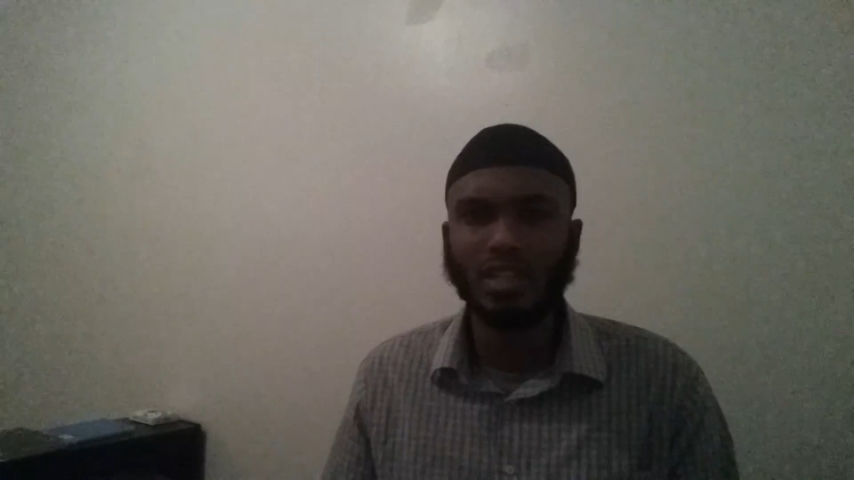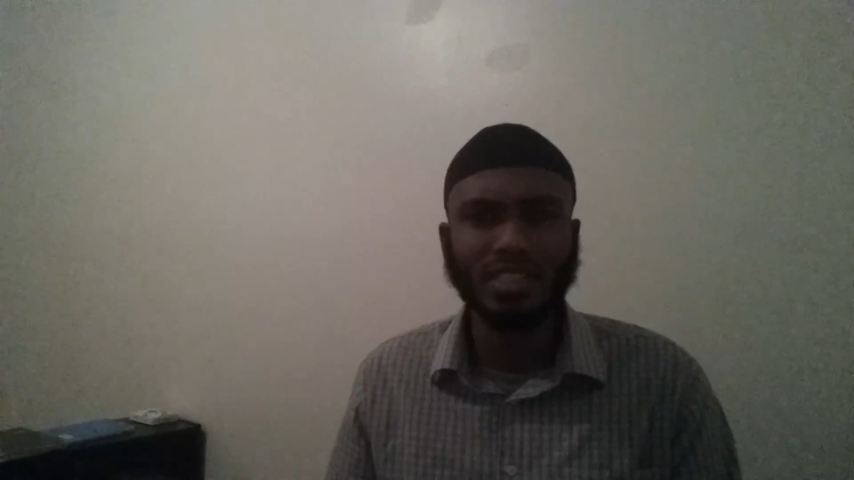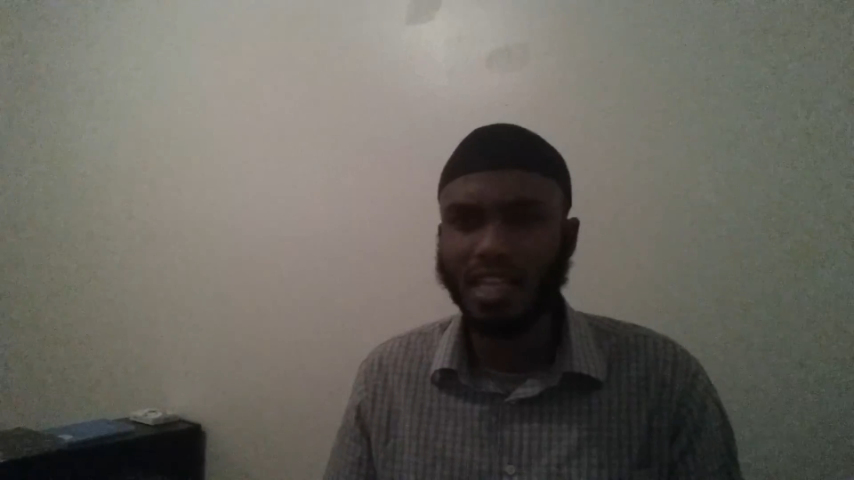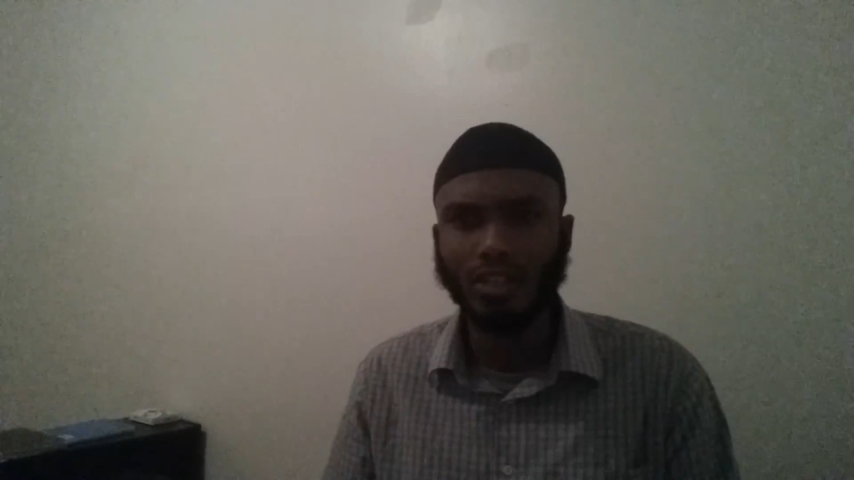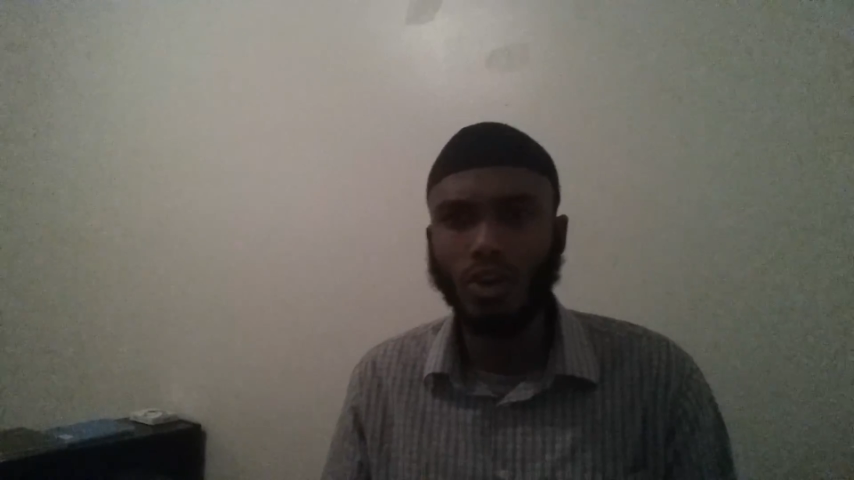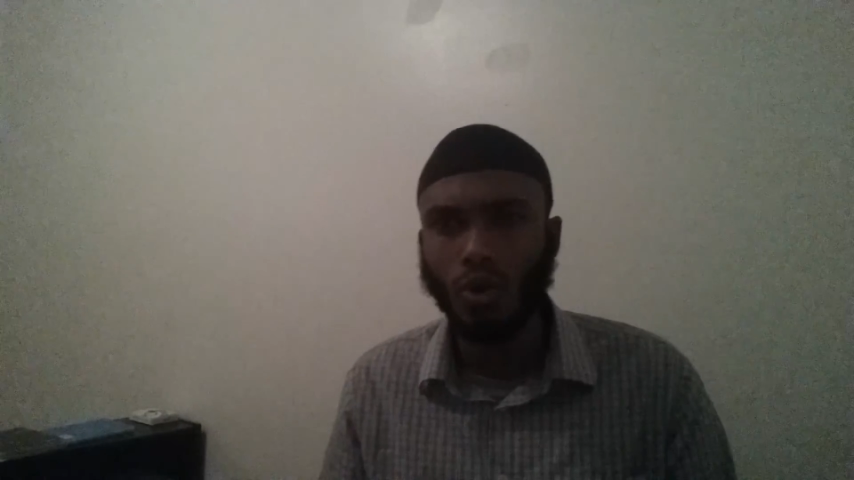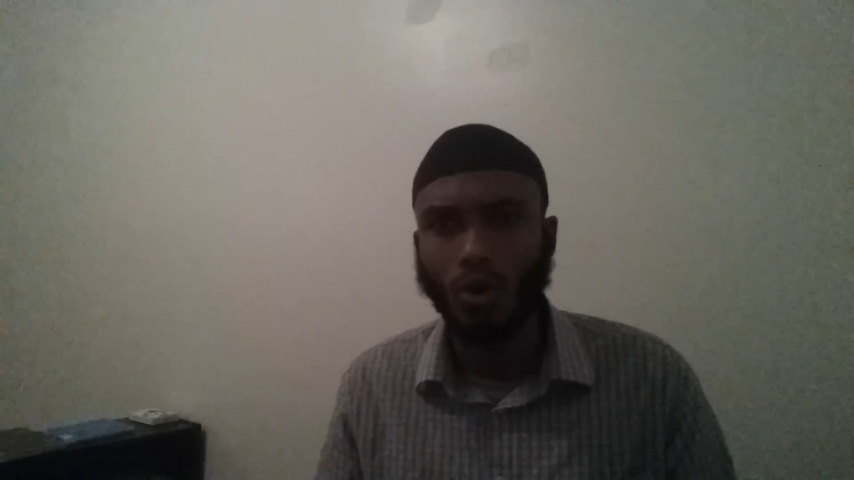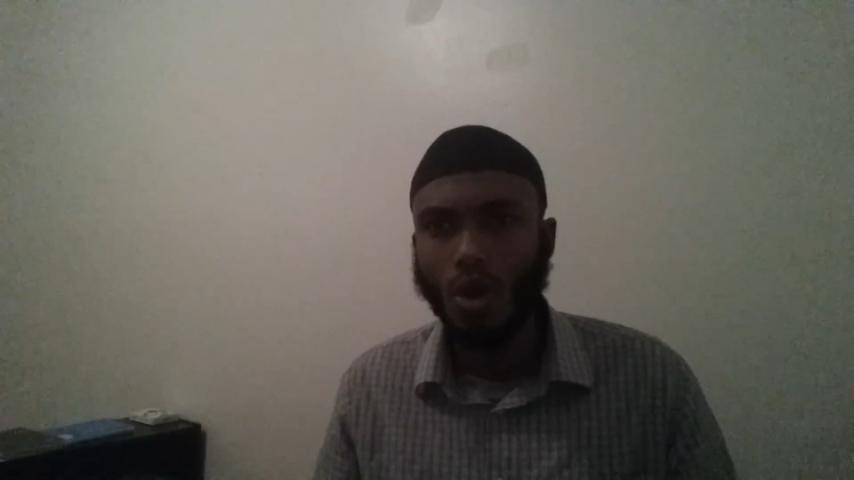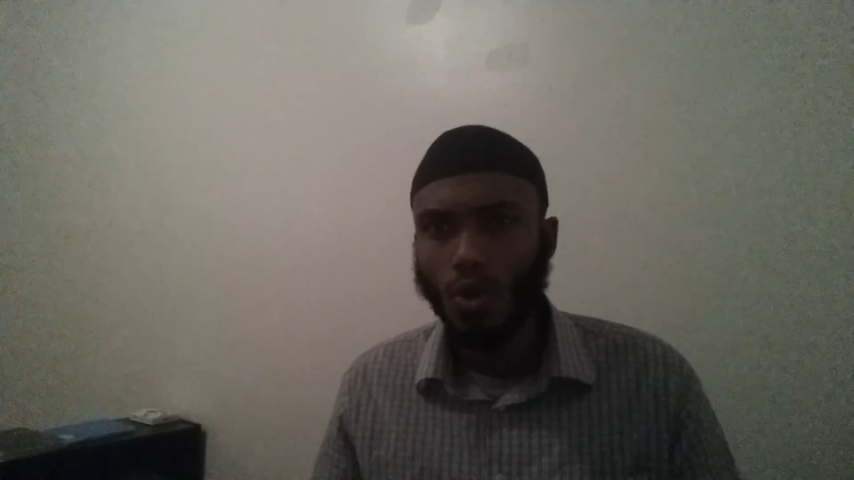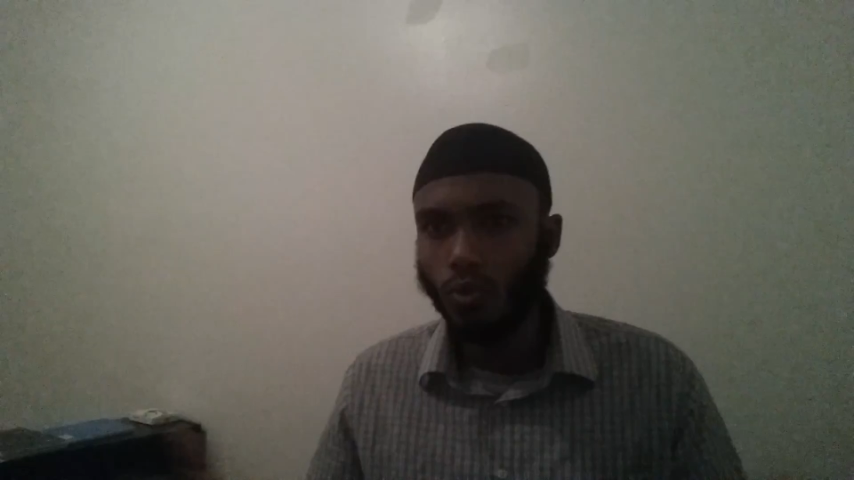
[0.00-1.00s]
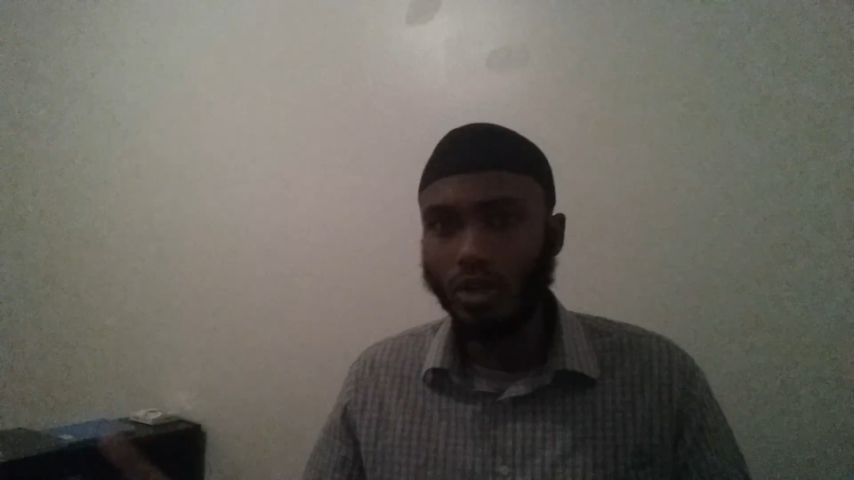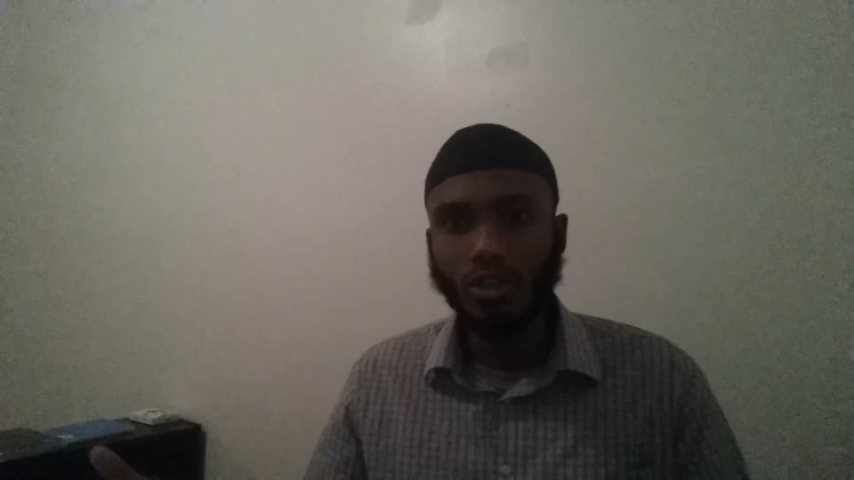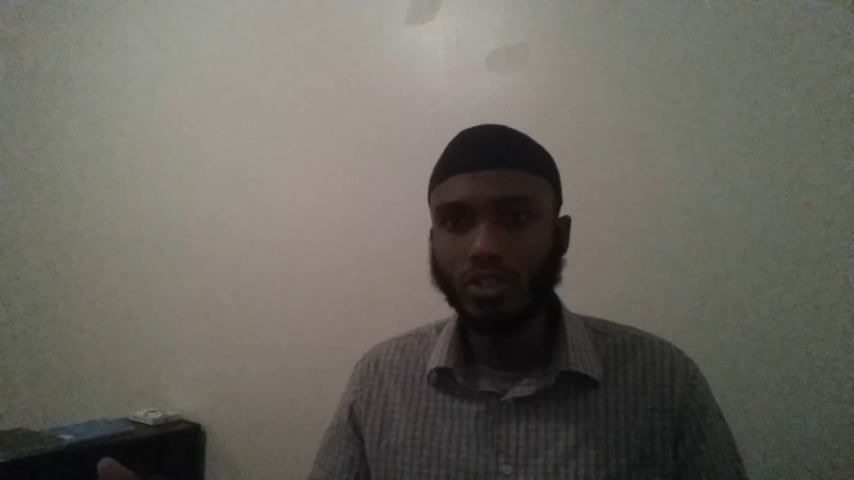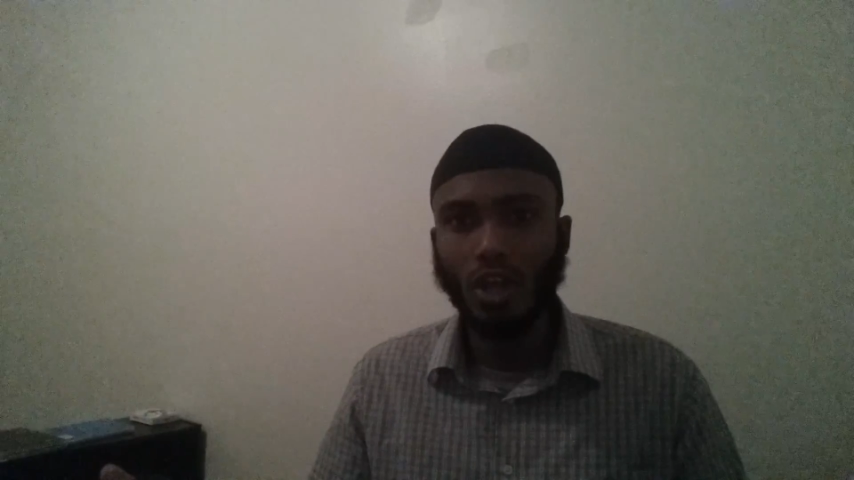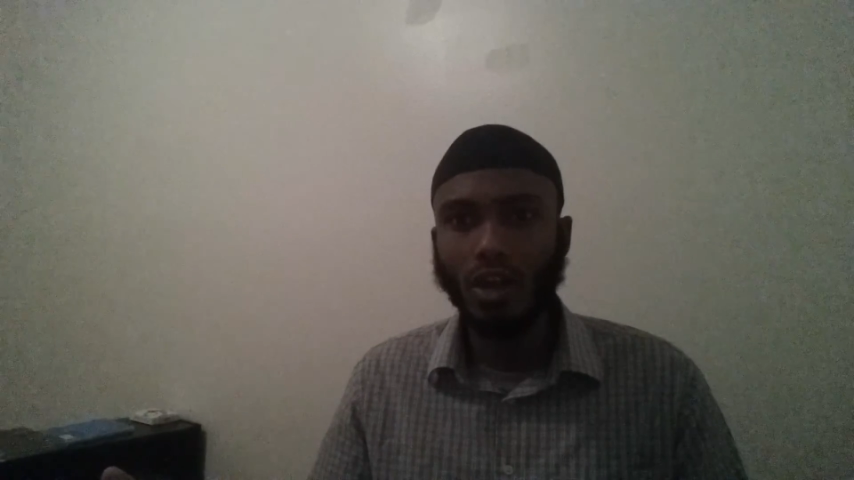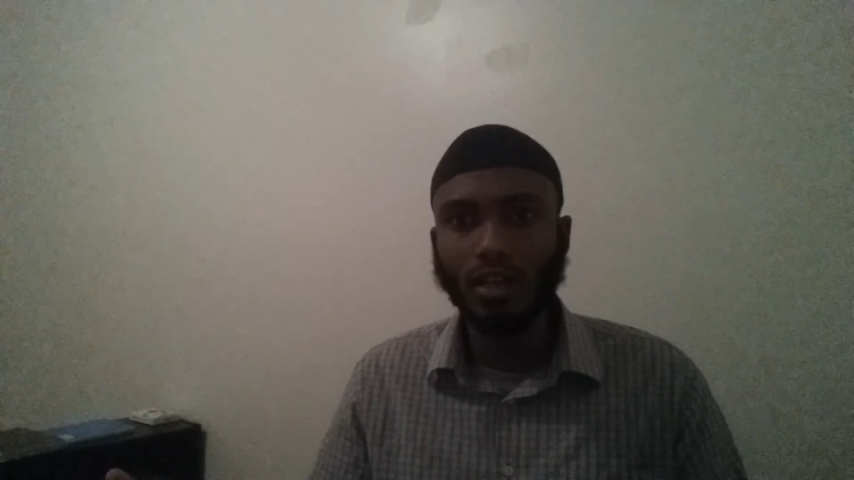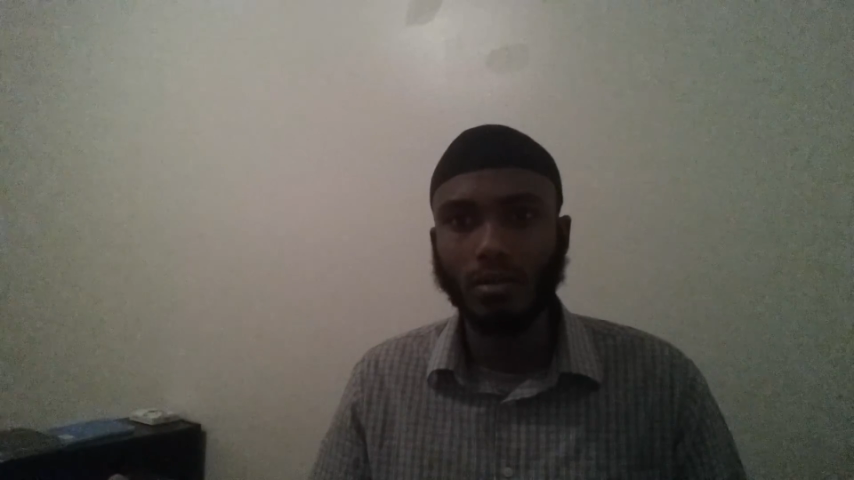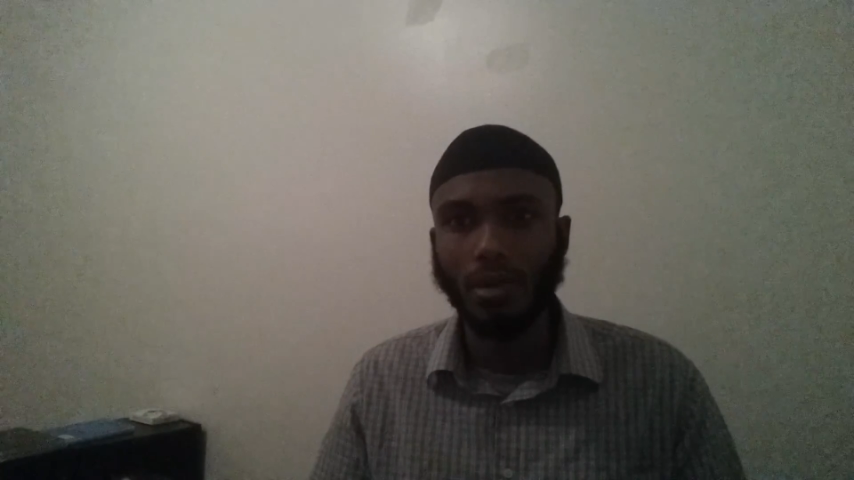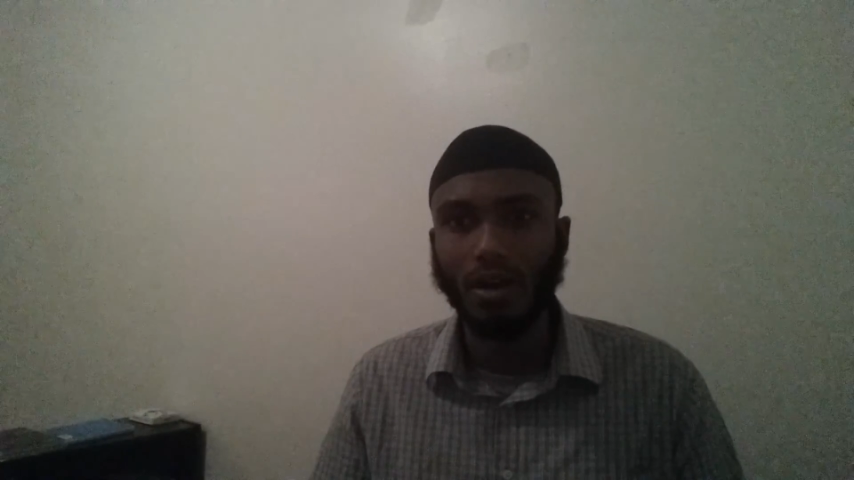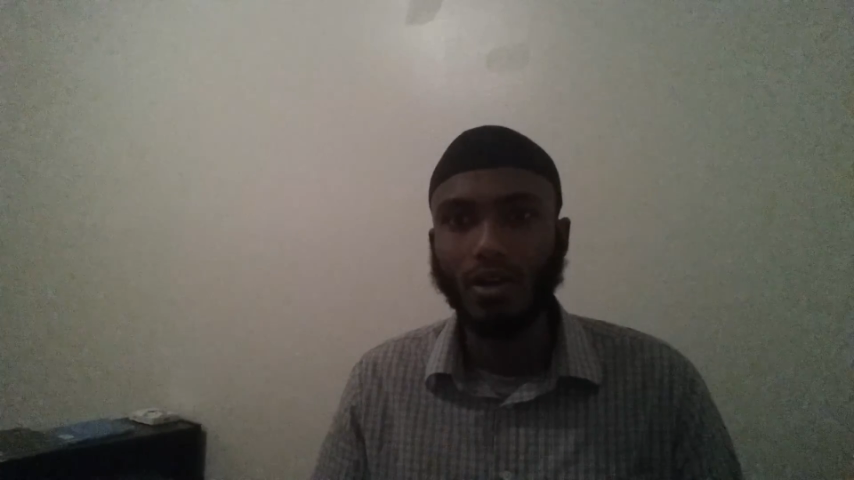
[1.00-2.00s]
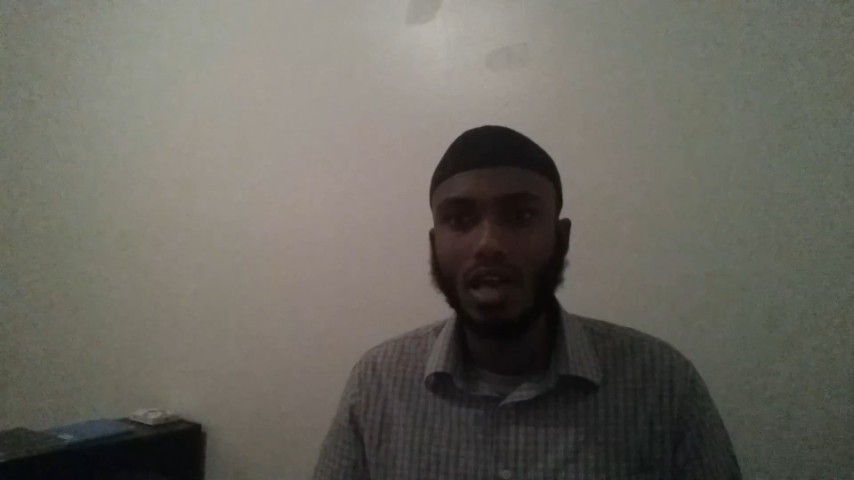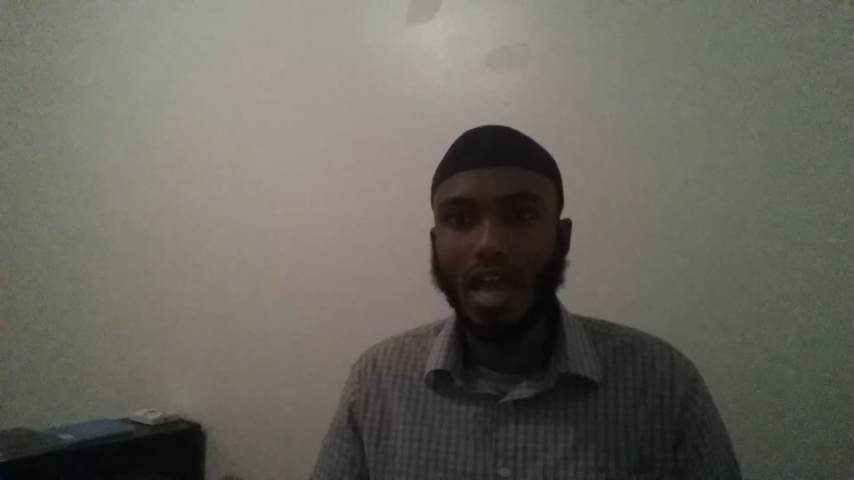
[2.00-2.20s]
He's like, no, what are you talking about?